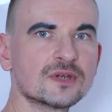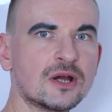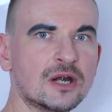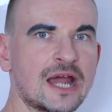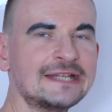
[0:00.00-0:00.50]

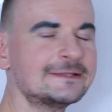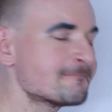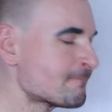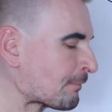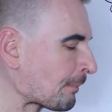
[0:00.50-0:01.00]
All right?
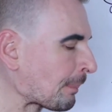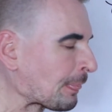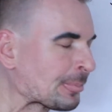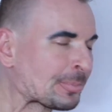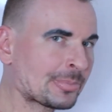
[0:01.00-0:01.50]

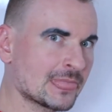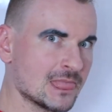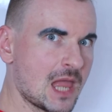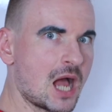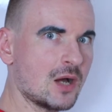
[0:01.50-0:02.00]

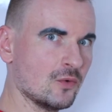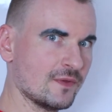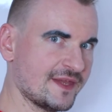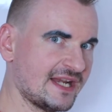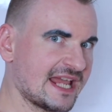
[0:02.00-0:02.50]

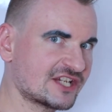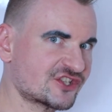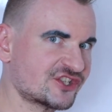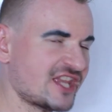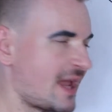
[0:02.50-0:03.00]
Now, the next
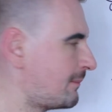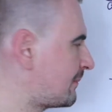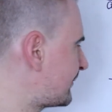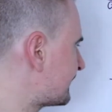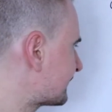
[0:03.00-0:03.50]
step.
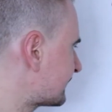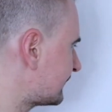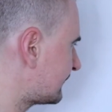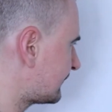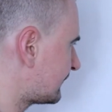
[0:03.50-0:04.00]

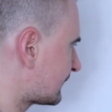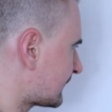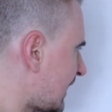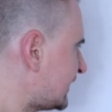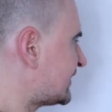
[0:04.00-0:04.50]

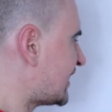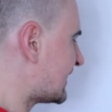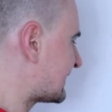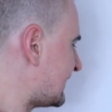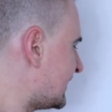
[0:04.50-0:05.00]
It
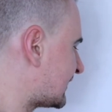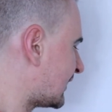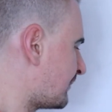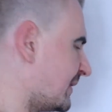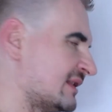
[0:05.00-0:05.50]
takes a
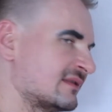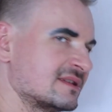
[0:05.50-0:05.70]
little bit